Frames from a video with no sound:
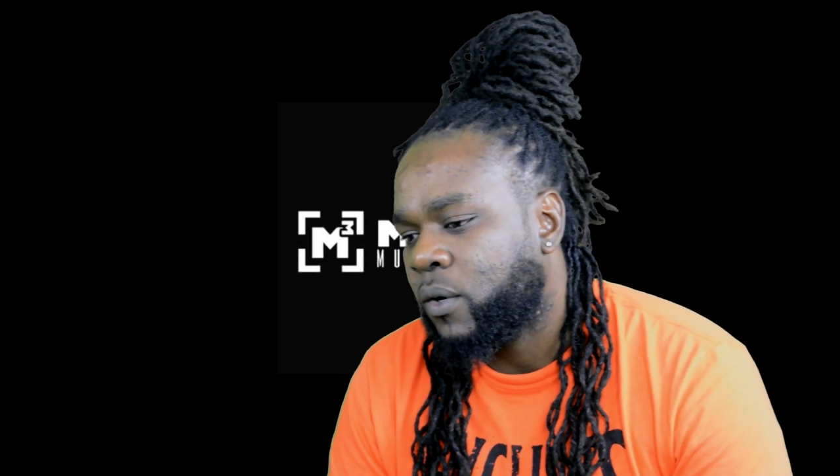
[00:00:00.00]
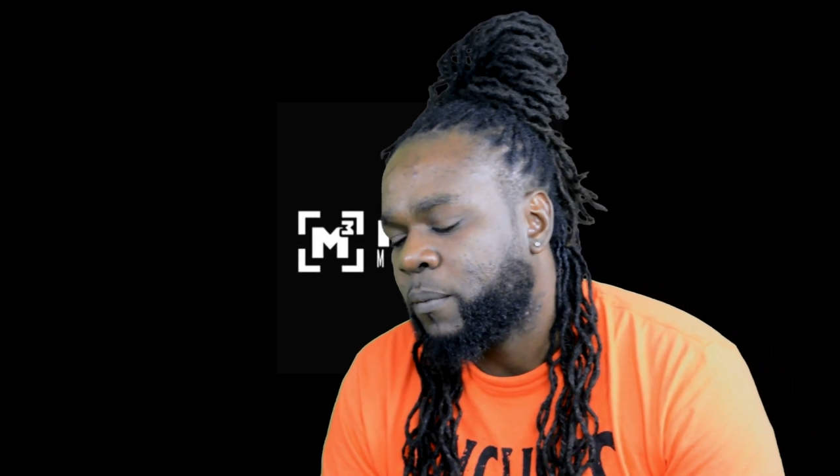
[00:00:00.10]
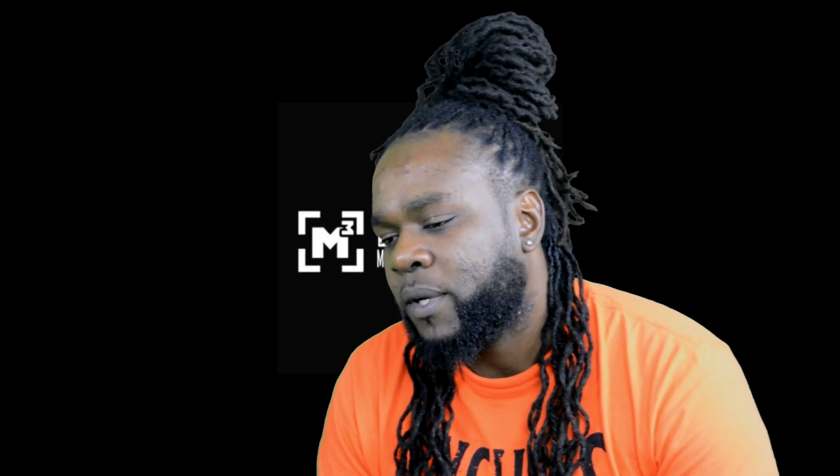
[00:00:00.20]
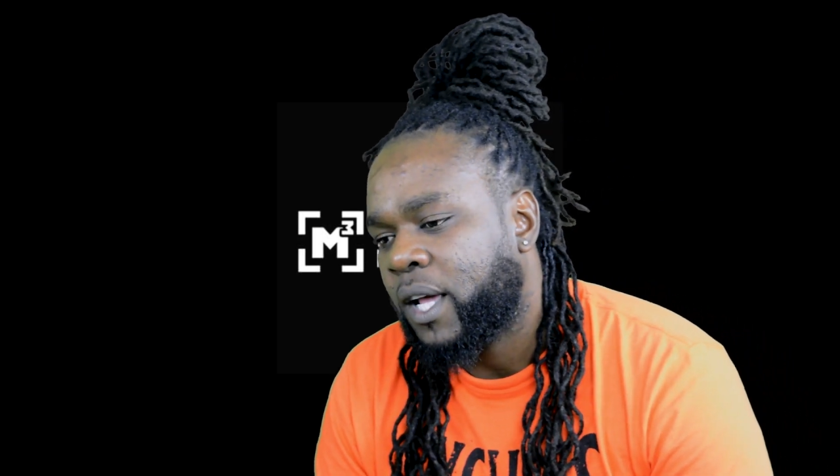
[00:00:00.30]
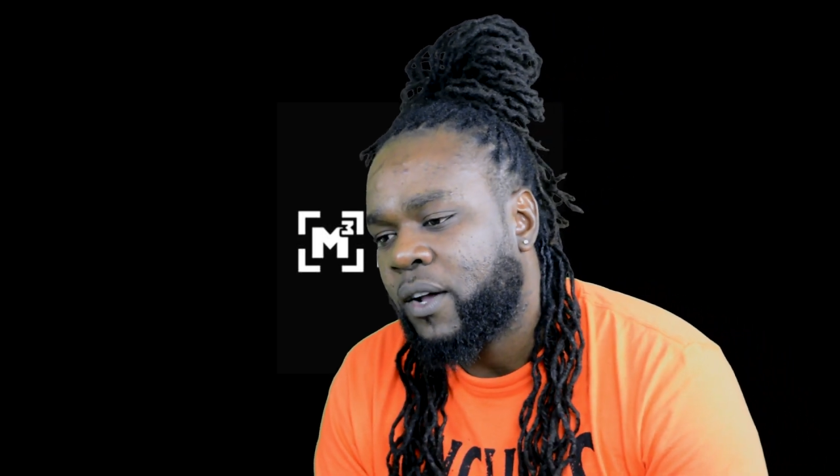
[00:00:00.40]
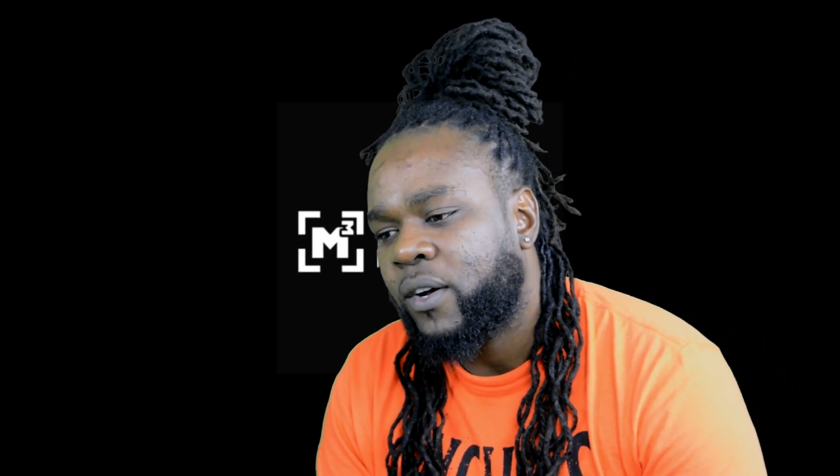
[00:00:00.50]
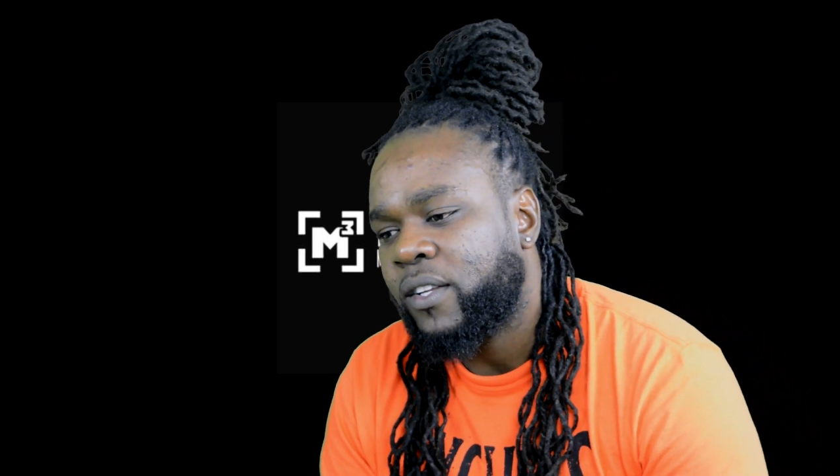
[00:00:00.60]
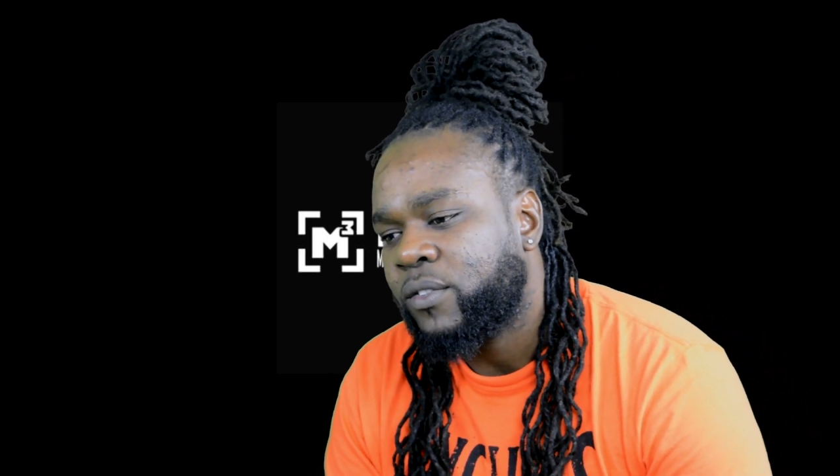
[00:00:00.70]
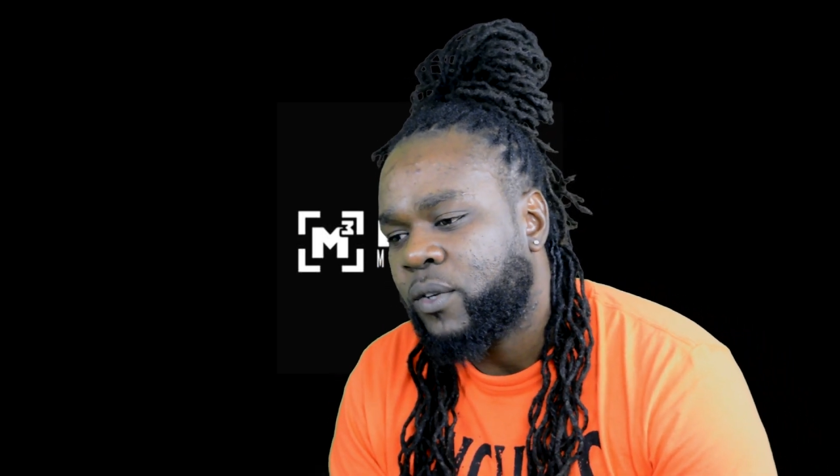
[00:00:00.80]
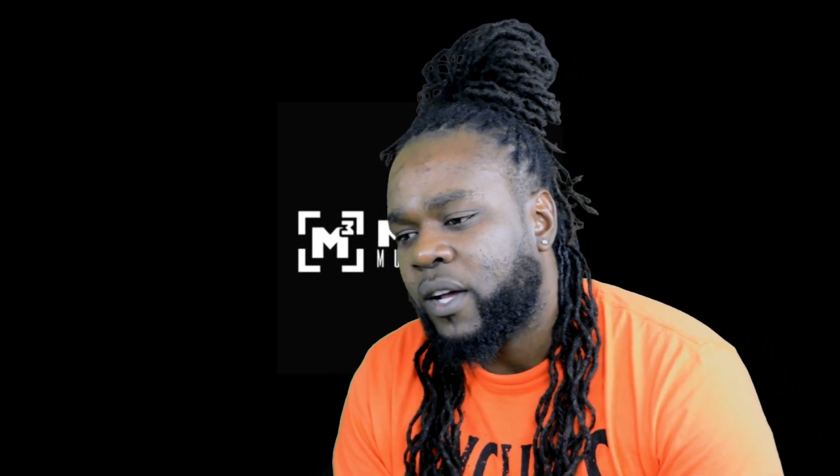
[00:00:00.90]
but I
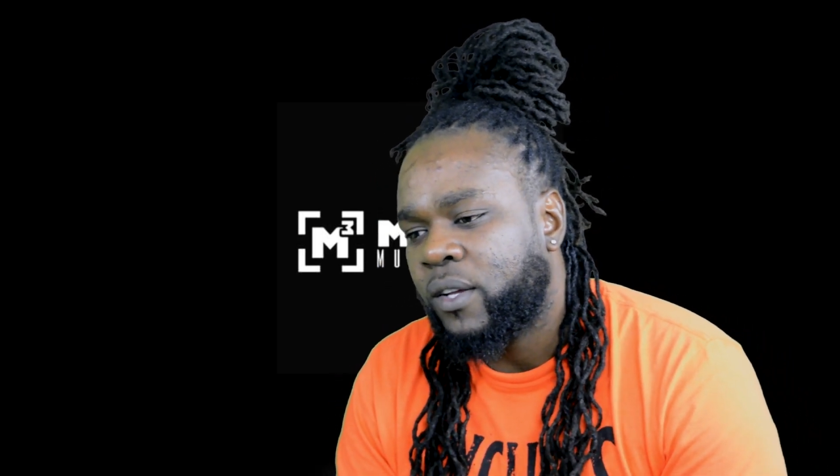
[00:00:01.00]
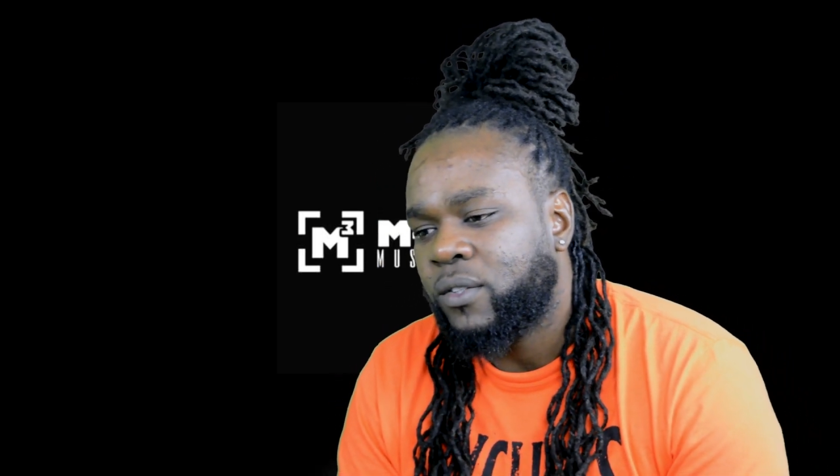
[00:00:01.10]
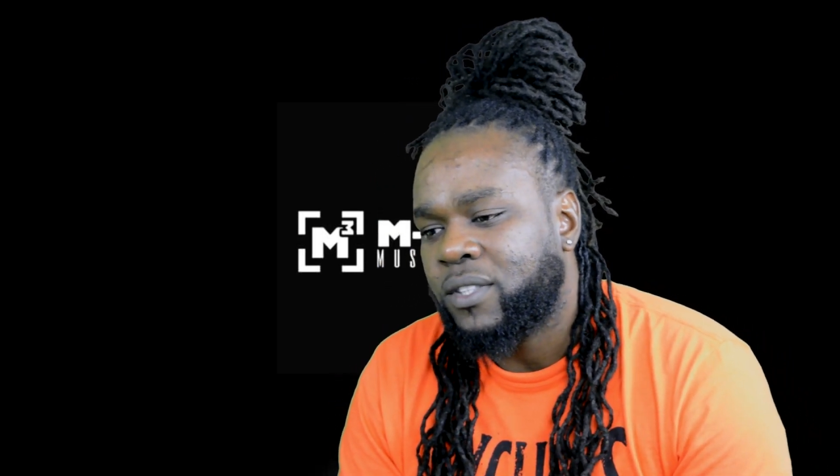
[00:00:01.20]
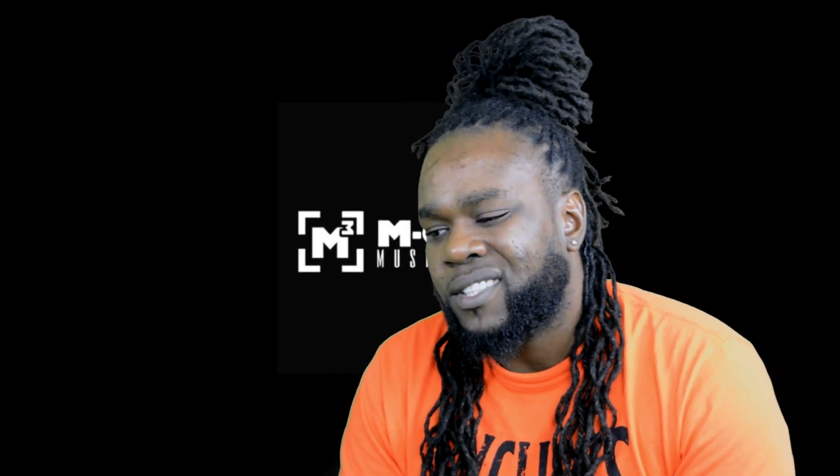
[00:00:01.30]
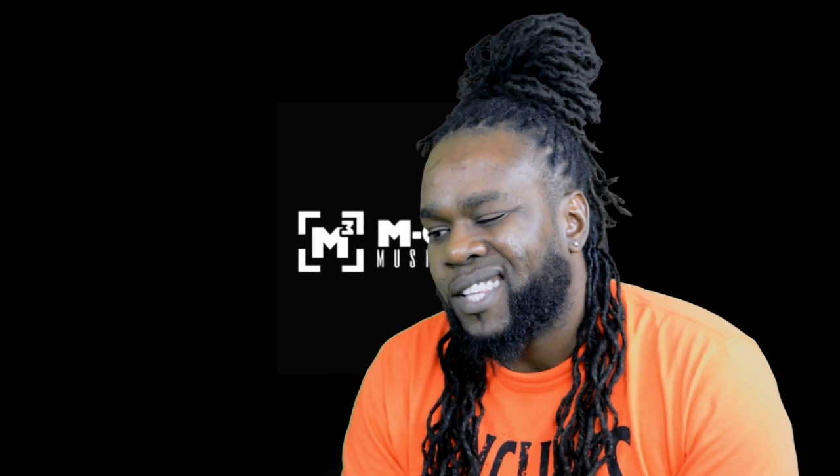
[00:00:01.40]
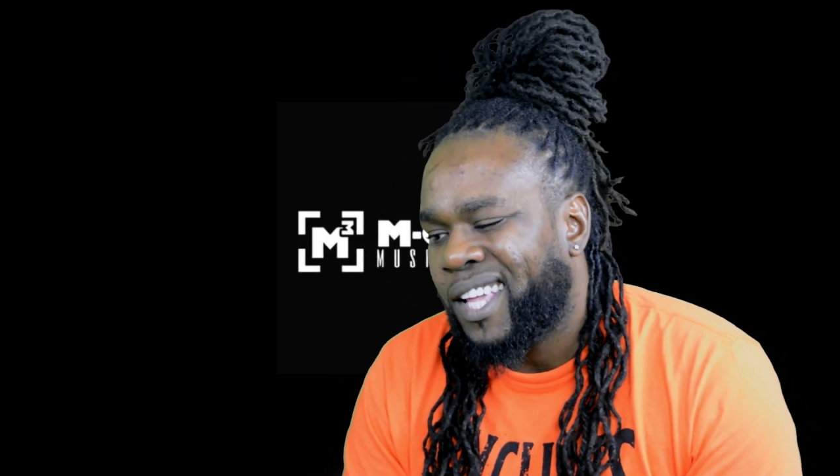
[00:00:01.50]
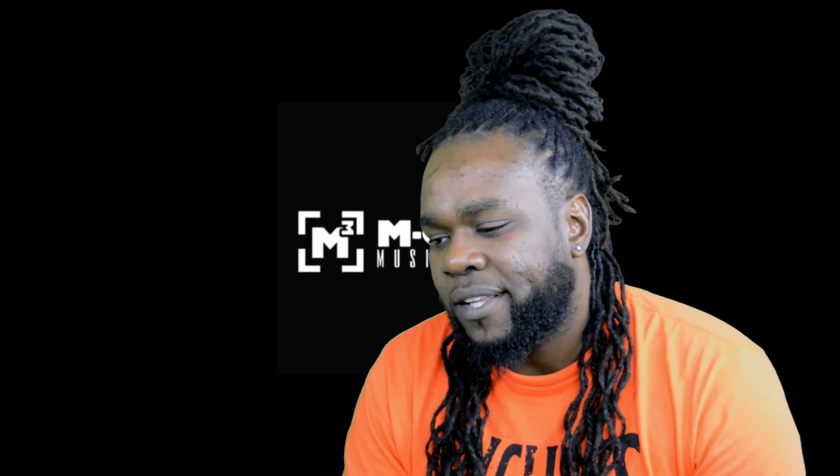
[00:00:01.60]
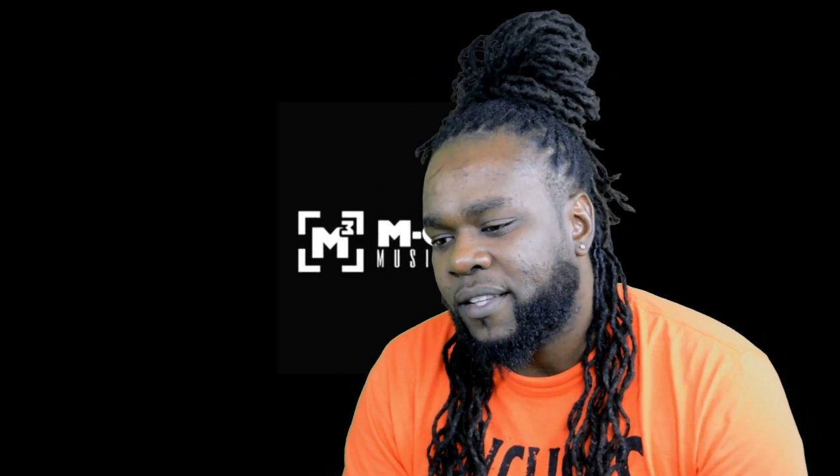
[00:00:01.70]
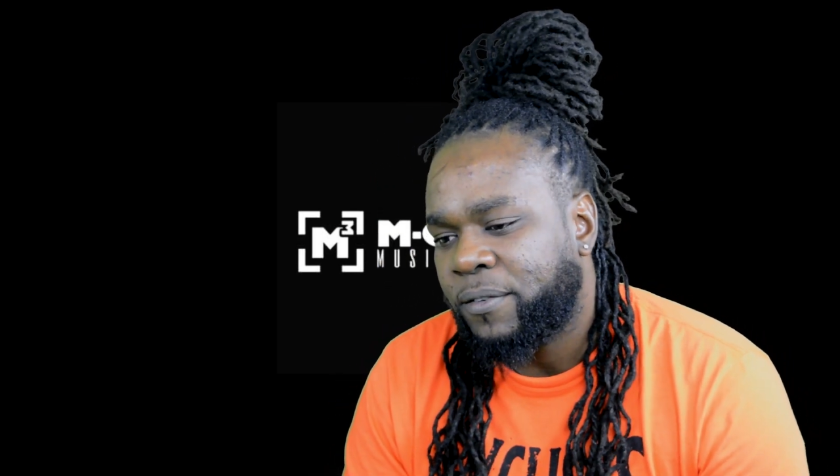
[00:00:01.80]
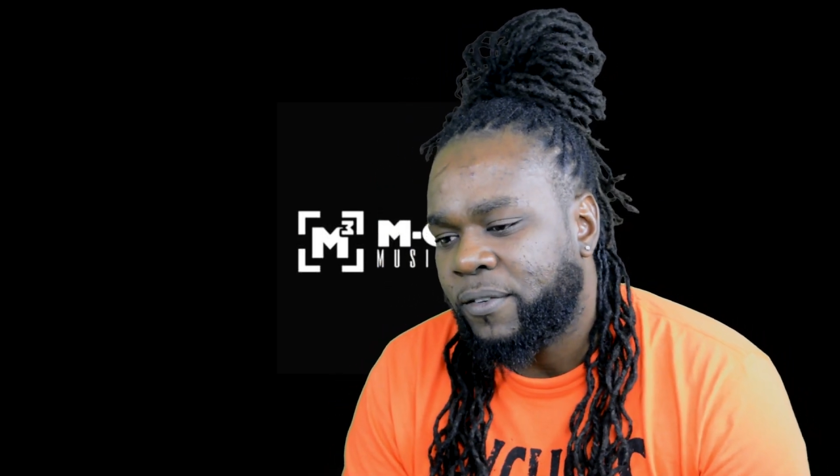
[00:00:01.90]
always know I used to
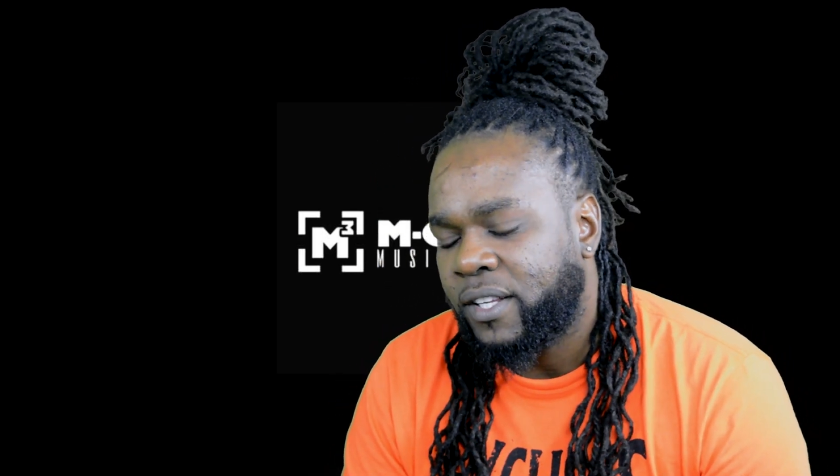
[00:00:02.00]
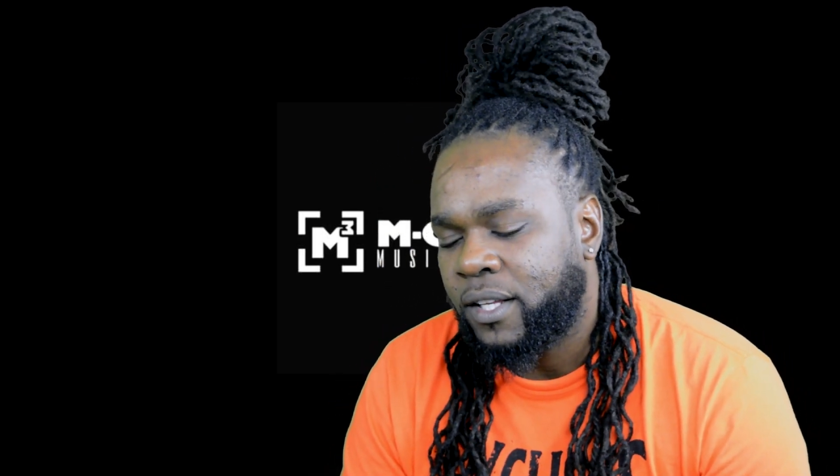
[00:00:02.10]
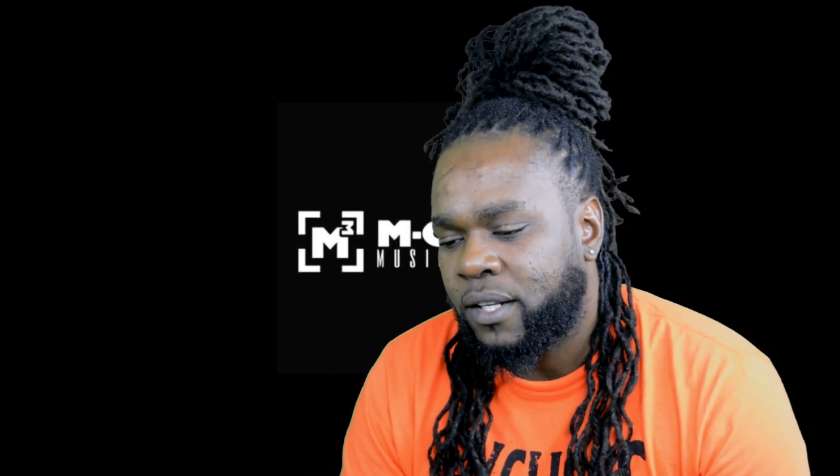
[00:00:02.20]
think different,